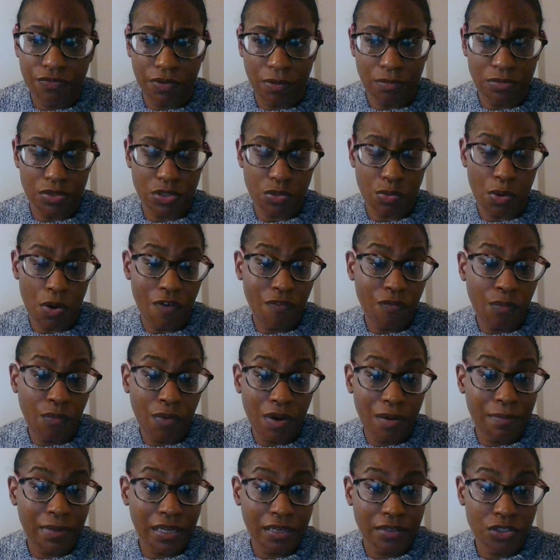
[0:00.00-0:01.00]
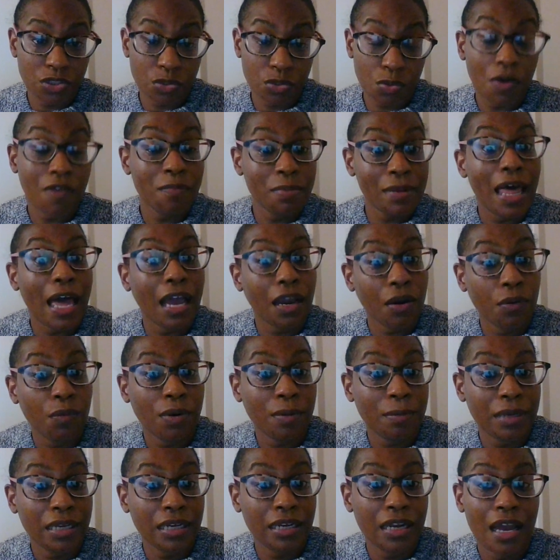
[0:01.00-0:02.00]
from 12 women, 12 Black
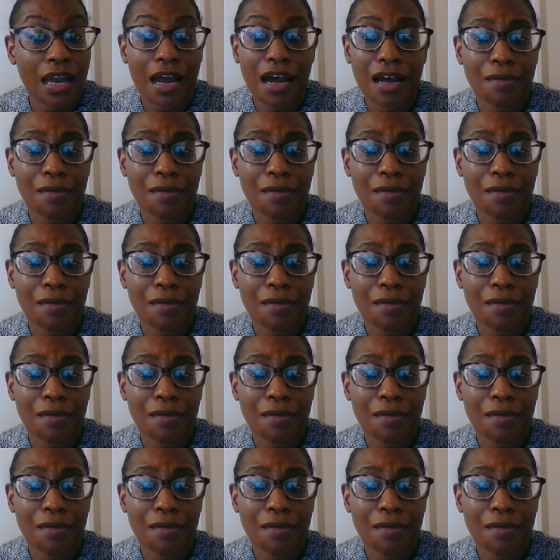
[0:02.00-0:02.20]
women,